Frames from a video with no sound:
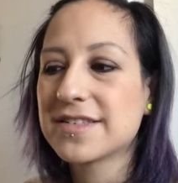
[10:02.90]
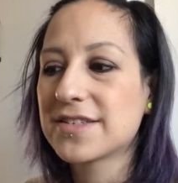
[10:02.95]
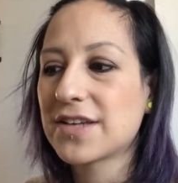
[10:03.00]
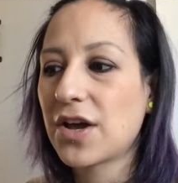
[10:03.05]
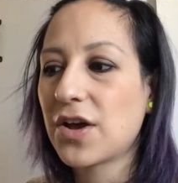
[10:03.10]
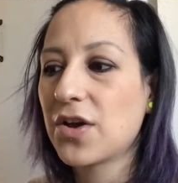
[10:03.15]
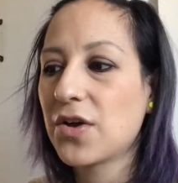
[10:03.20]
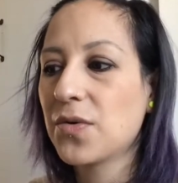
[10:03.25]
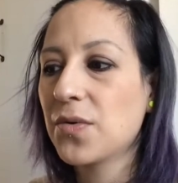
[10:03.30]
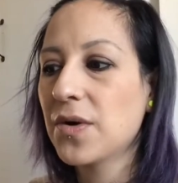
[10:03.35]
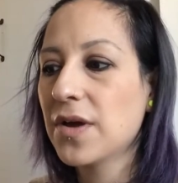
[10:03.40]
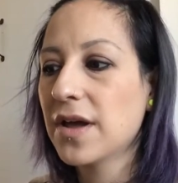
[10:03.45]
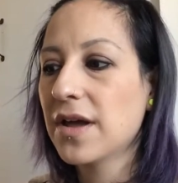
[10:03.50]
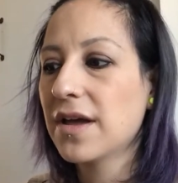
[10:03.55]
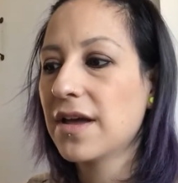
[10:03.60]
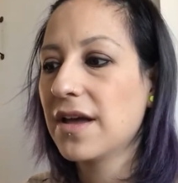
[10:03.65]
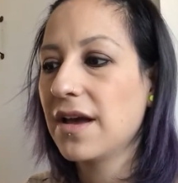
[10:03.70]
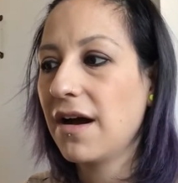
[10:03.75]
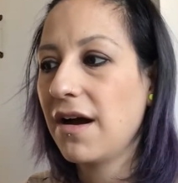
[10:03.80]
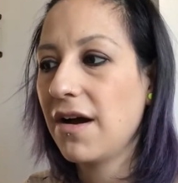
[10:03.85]
So
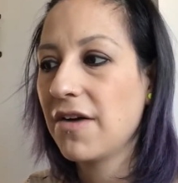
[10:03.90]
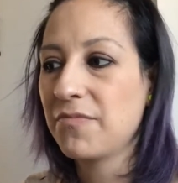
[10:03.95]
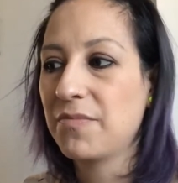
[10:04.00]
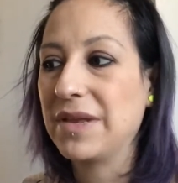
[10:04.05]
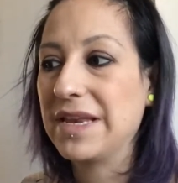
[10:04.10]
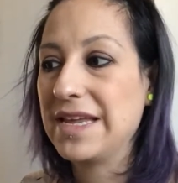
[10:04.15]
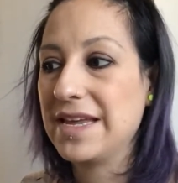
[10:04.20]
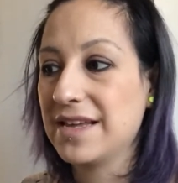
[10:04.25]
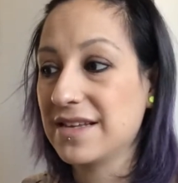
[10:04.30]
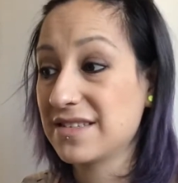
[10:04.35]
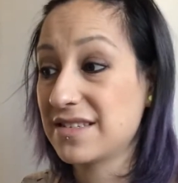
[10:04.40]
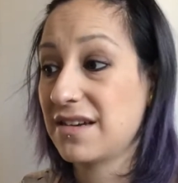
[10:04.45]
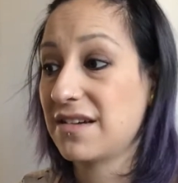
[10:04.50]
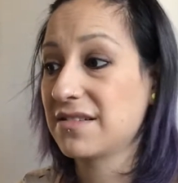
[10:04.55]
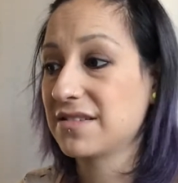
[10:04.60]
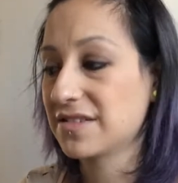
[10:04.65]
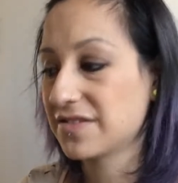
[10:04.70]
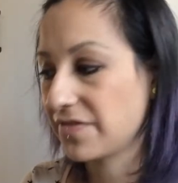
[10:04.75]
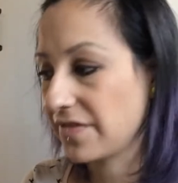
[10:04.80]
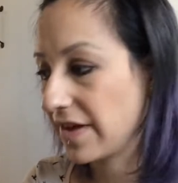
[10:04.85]
I've been eating
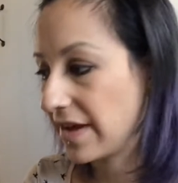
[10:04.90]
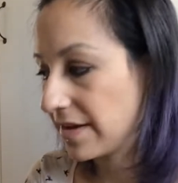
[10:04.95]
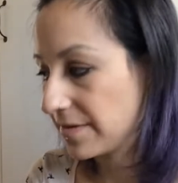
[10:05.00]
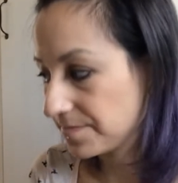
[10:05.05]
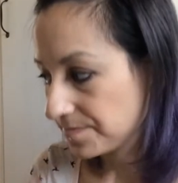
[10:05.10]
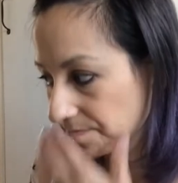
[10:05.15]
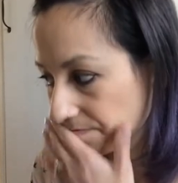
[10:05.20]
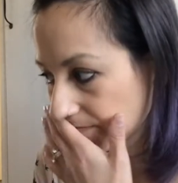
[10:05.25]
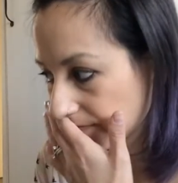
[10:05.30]
tons of it.